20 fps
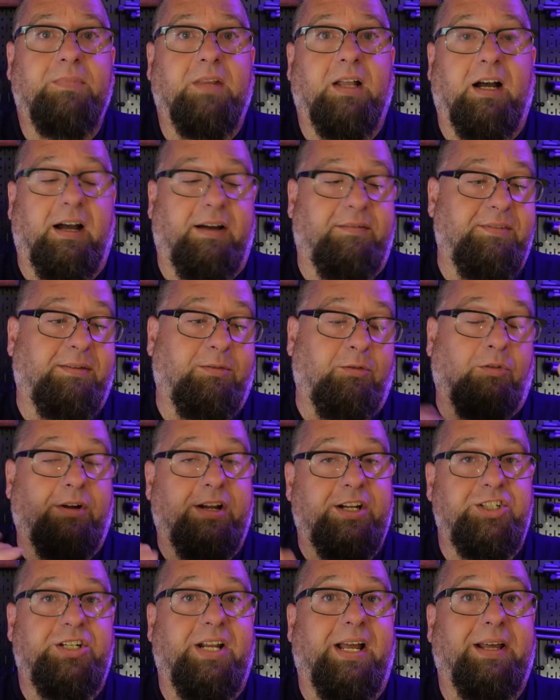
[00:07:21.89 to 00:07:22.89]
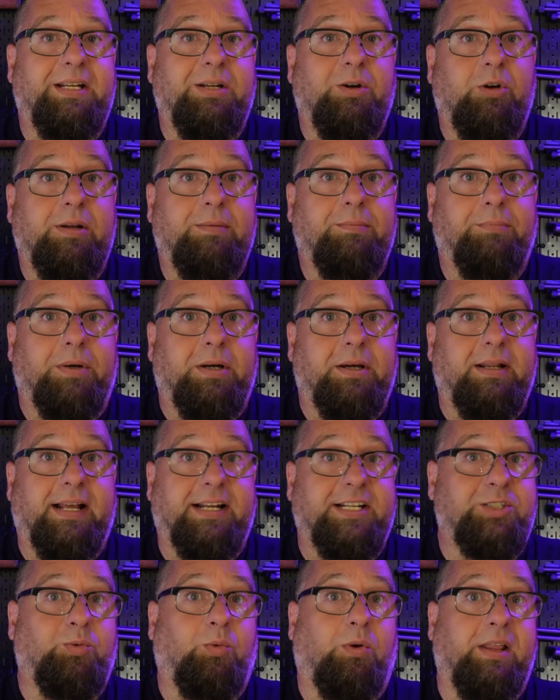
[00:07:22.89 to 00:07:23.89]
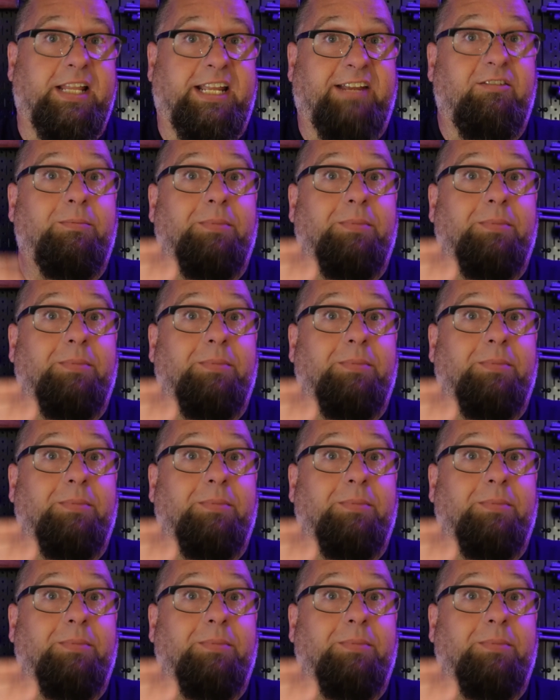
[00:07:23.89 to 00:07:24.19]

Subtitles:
I've never reached out to him, but I just wanted to give